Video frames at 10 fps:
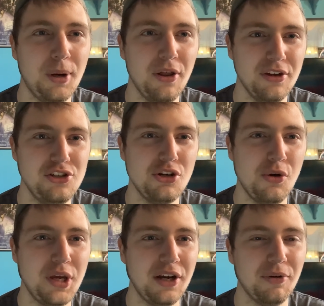all the
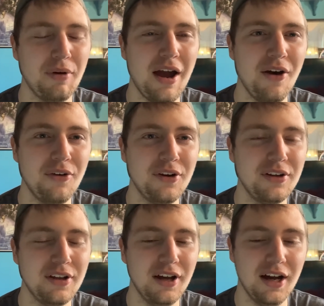joking around
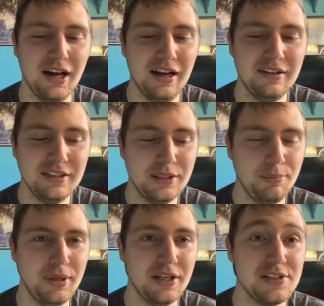
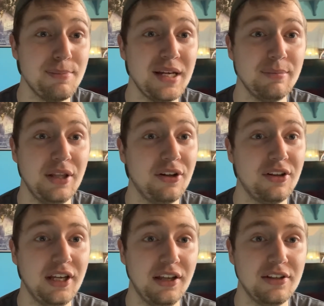because it made me look
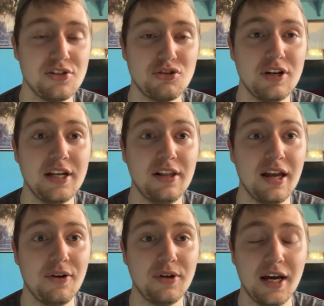like a straight
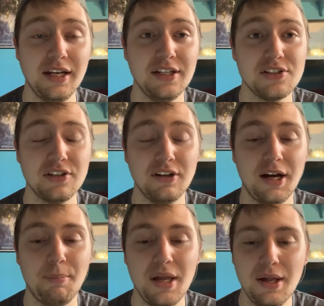clown on
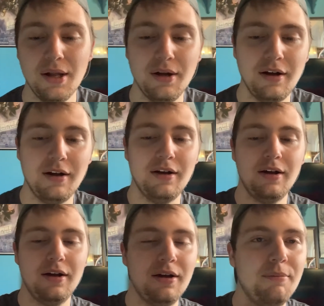Instagram.
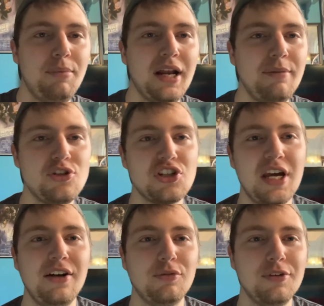But I'm just
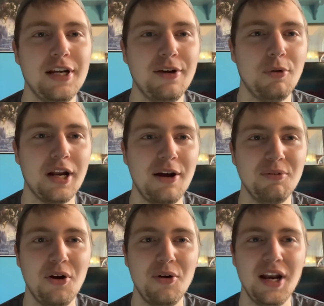kind of reading what I
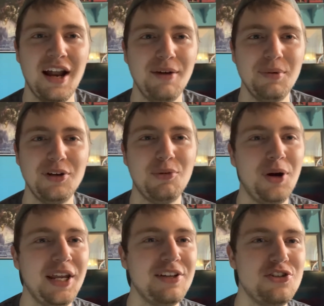wrote, and I'm
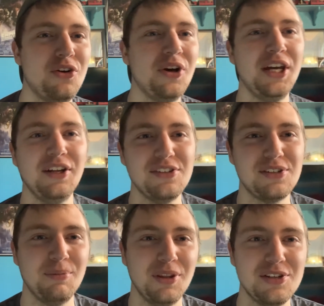quite enjoying
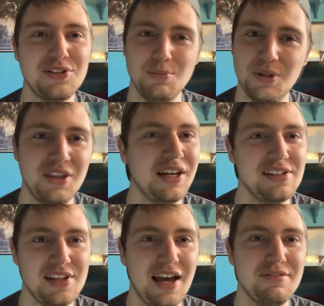some of the stupid
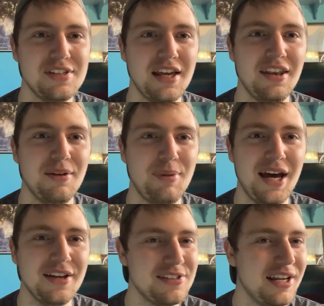things I've said in the
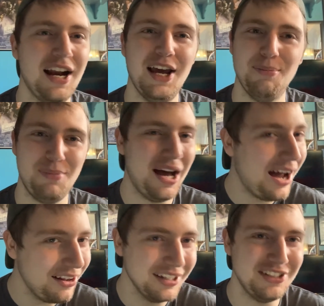past, and I
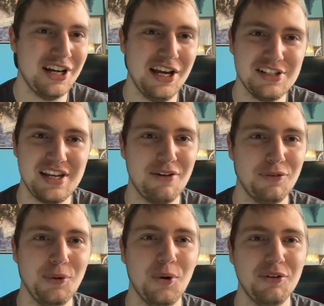apologize to
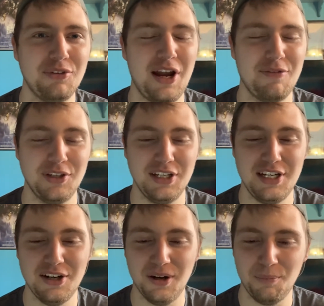everyone for having to
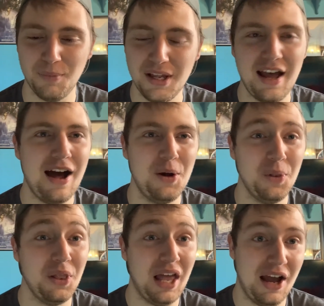hear them
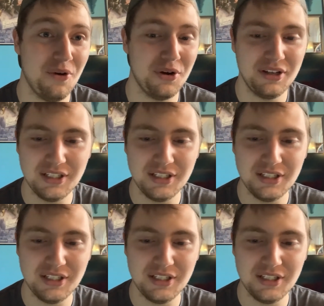out loud.